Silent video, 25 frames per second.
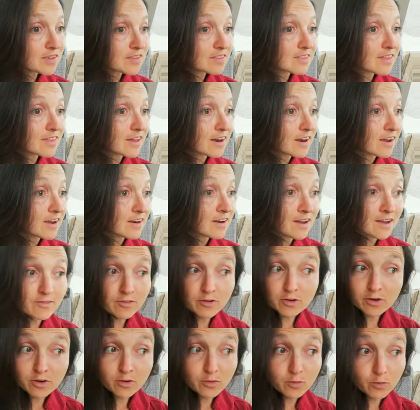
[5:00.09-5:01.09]
that I
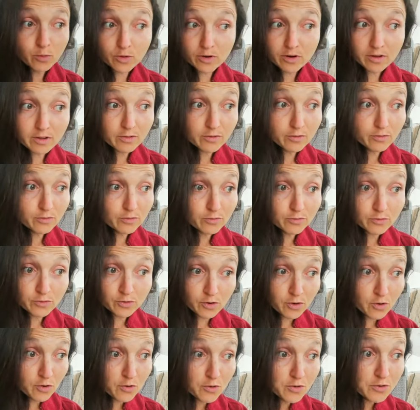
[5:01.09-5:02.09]
never would have
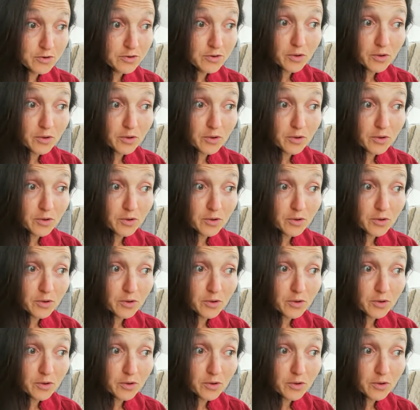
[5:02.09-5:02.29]
known